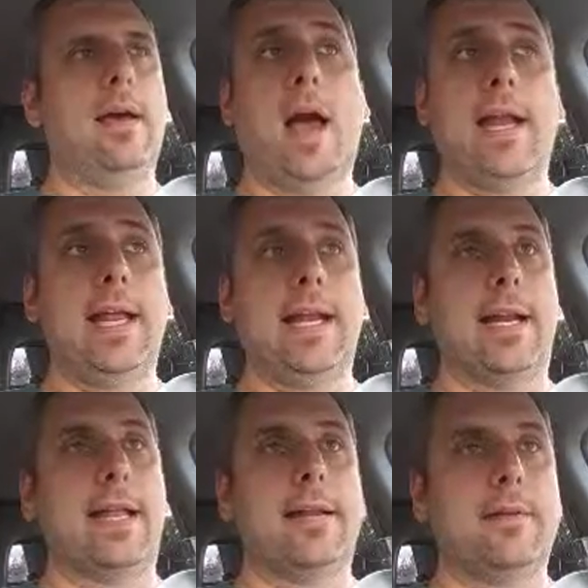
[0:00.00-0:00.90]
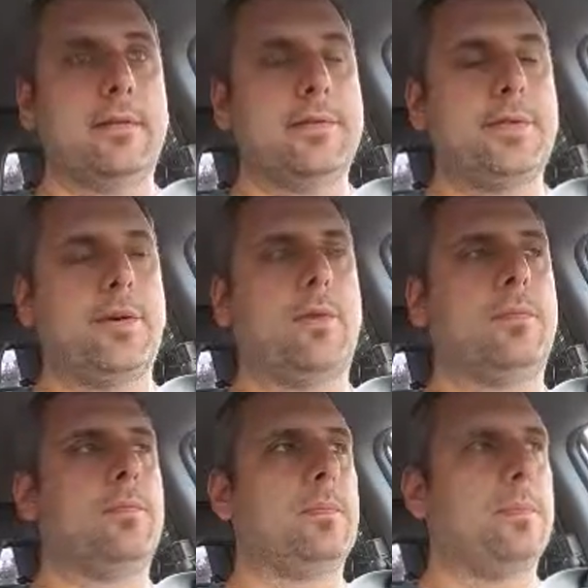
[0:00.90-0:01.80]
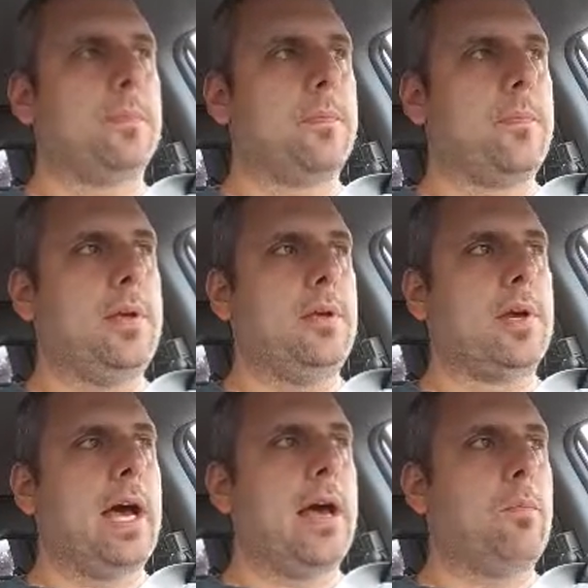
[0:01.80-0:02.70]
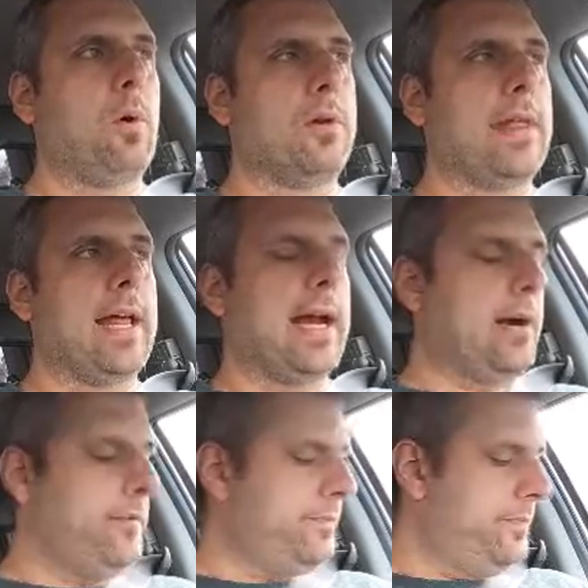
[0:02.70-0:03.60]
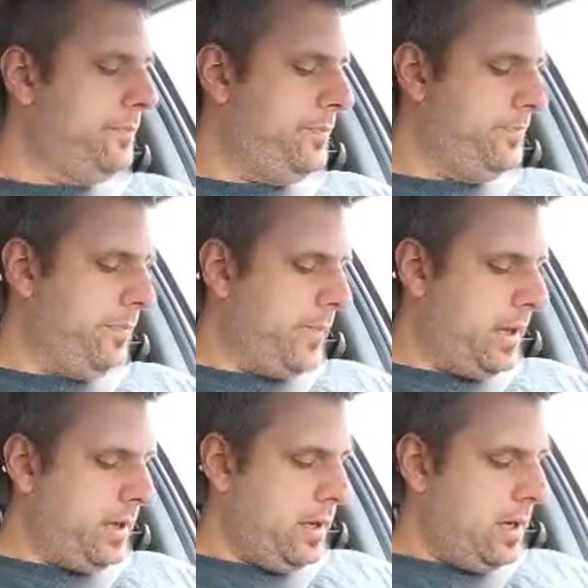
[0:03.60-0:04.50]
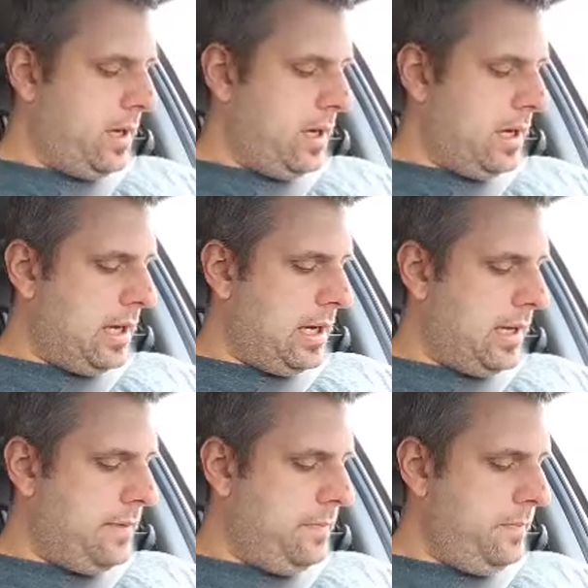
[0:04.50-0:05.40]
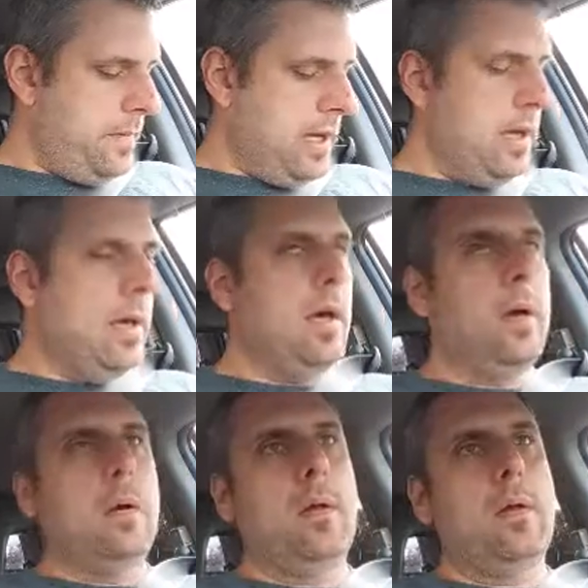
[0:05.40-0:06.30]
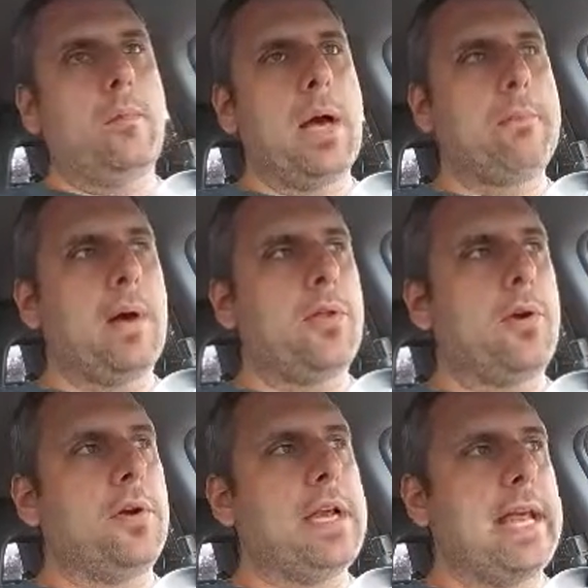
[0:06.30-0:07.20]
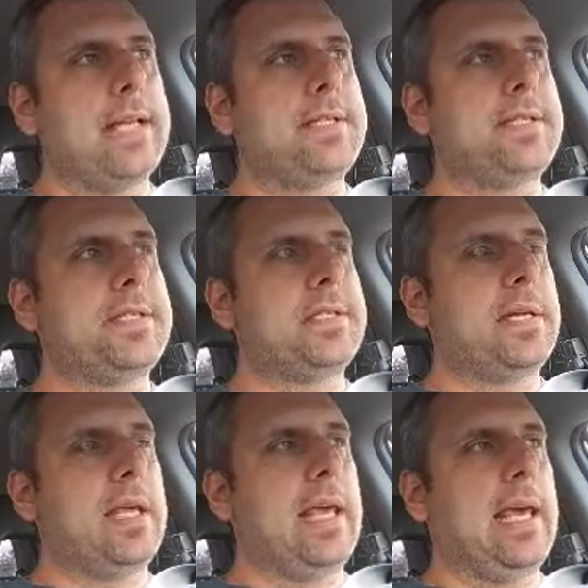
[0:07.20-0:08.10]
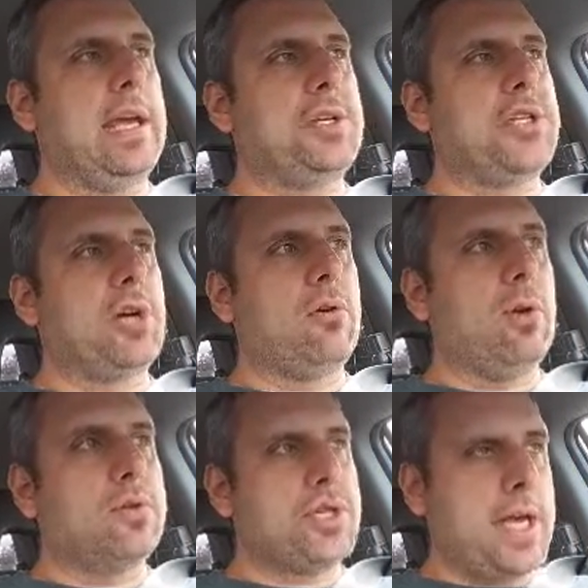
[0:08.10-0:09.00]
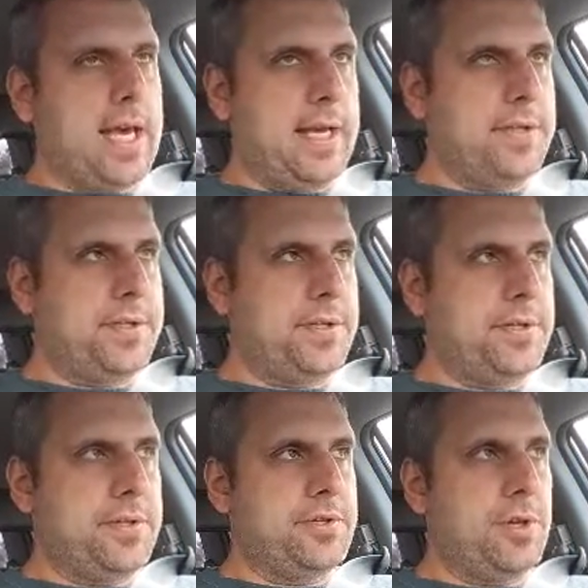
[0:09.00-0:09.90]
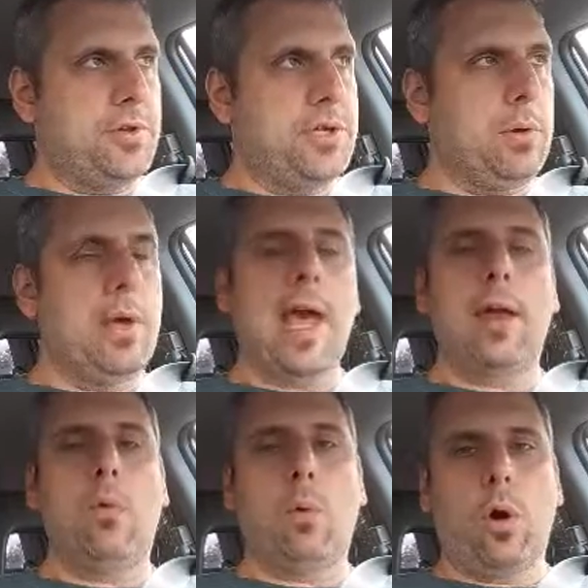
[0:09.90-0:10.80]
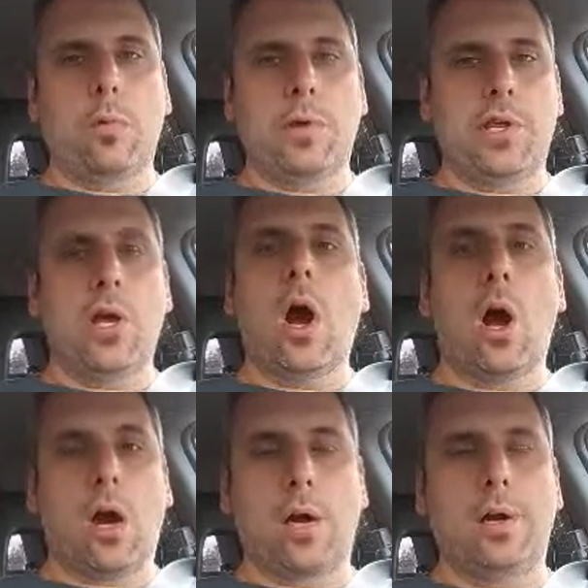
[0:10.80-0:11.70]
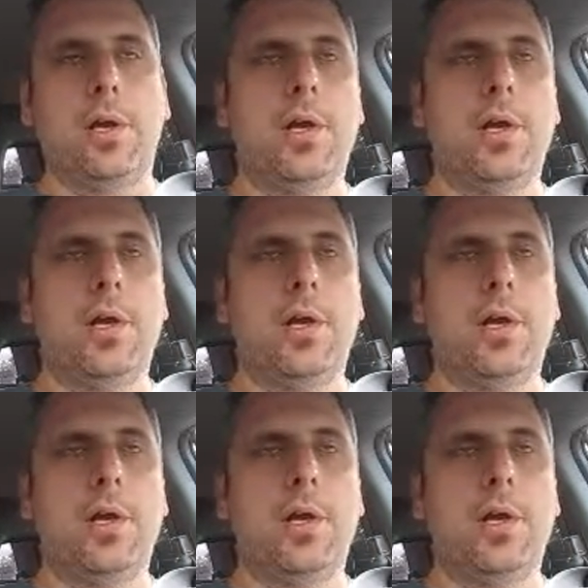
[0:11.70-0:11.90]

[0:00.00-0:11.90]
I needed it. So, you know, God worked that out. Um, my mother knits and she crochets. So she had worked with yarn.